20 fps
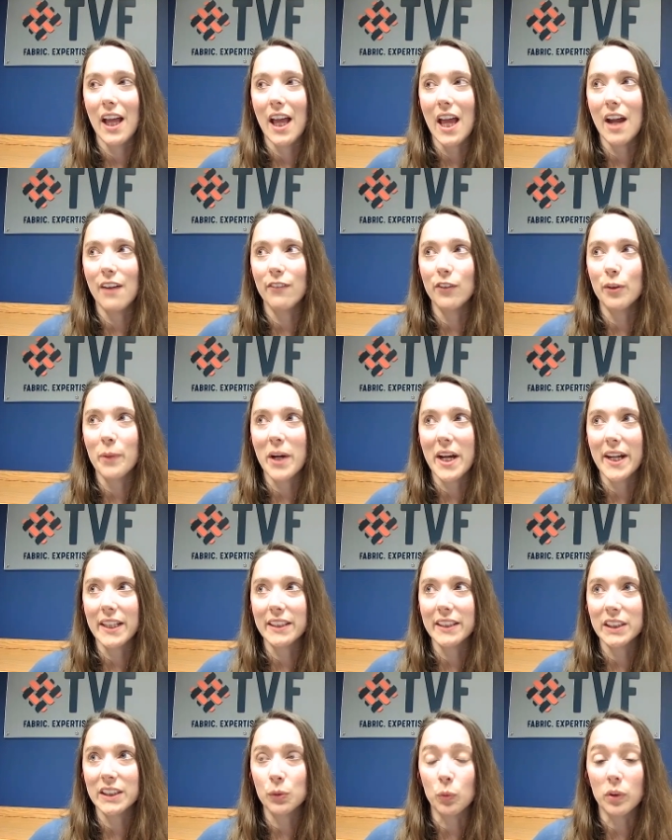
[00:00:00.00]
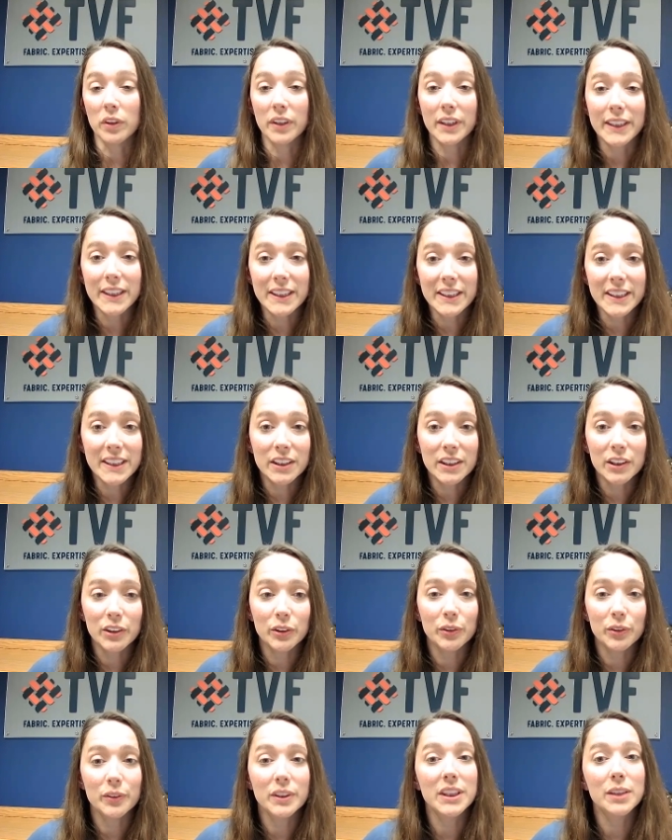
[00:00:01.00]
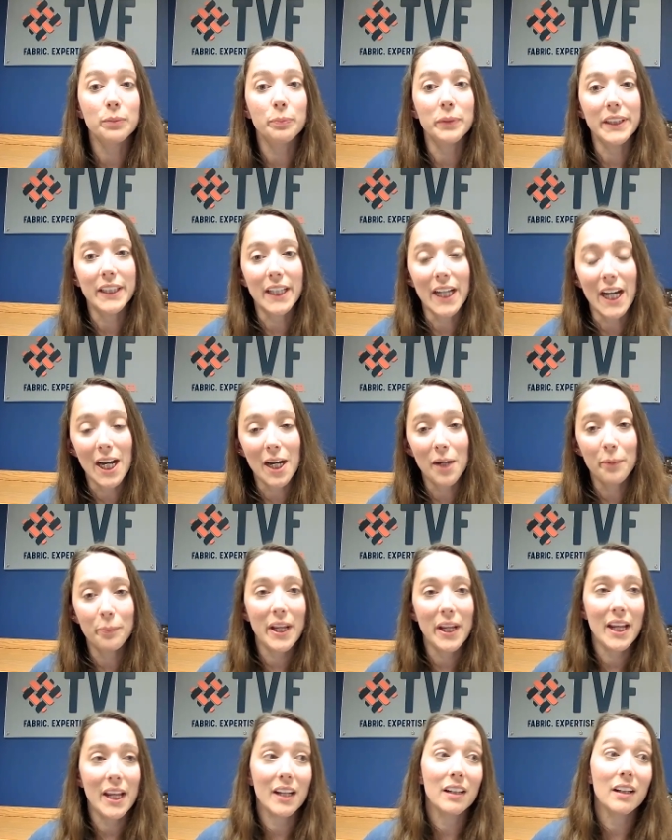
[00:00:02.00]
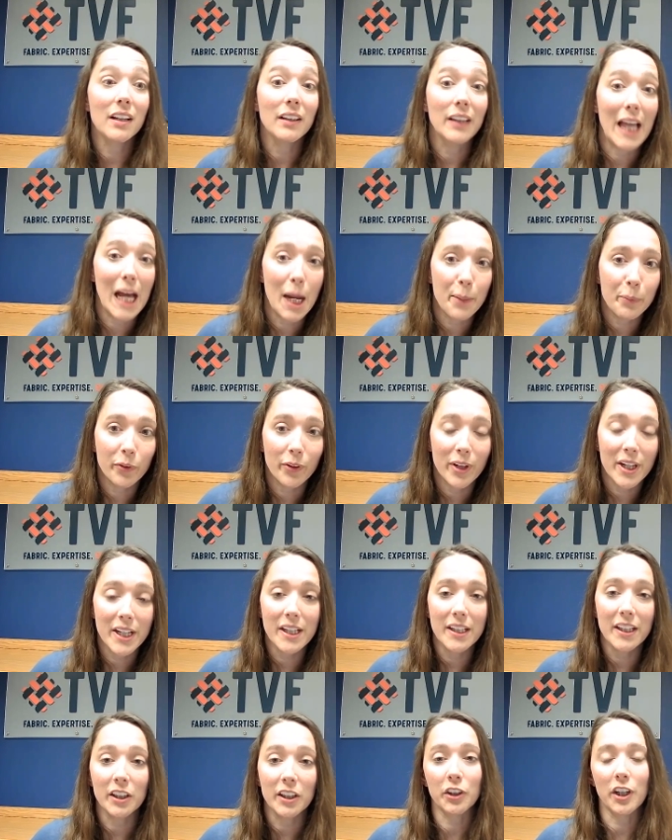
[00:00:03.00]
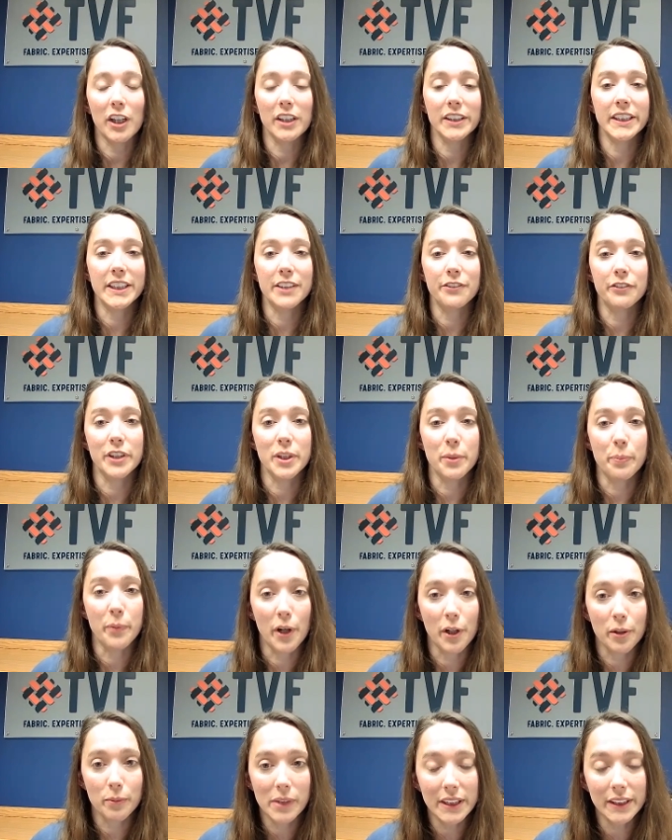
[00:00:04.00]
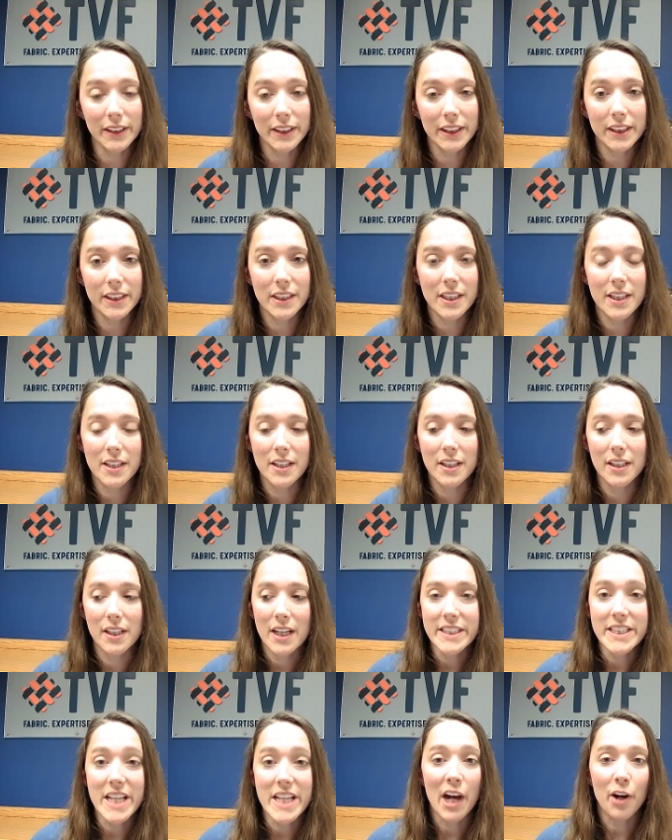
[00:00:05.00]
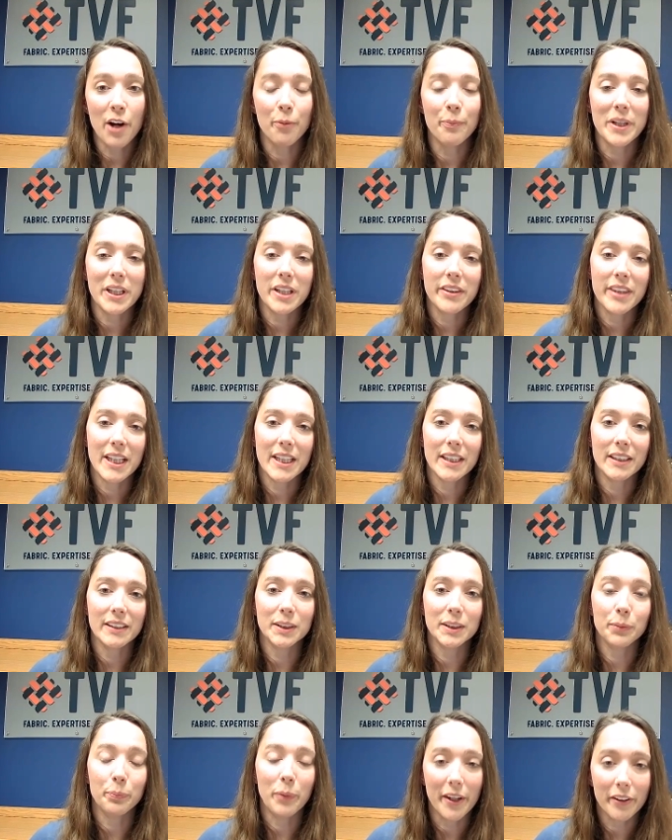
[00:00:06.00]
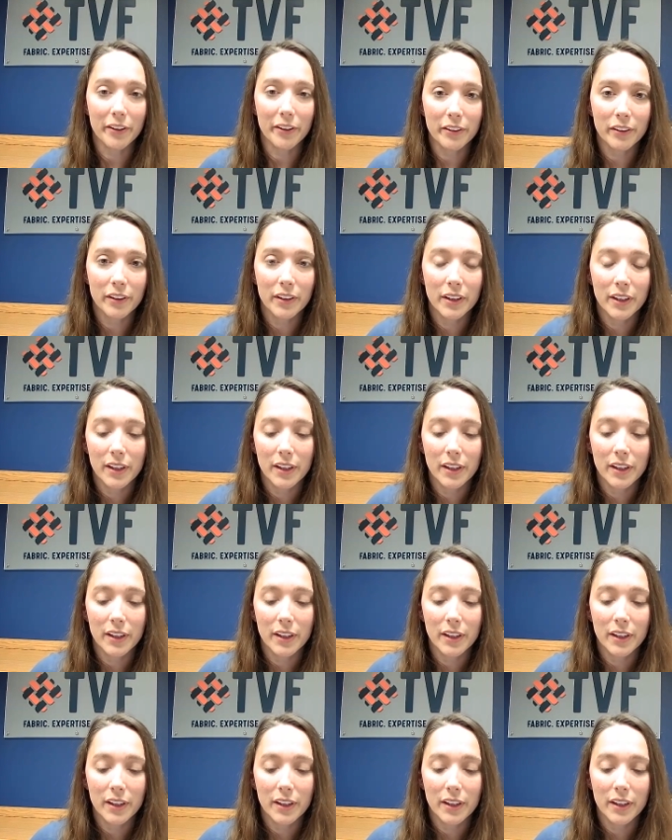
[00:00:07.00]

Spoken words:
everybody's willingness to speak up and collaborate across different departments to help make things better.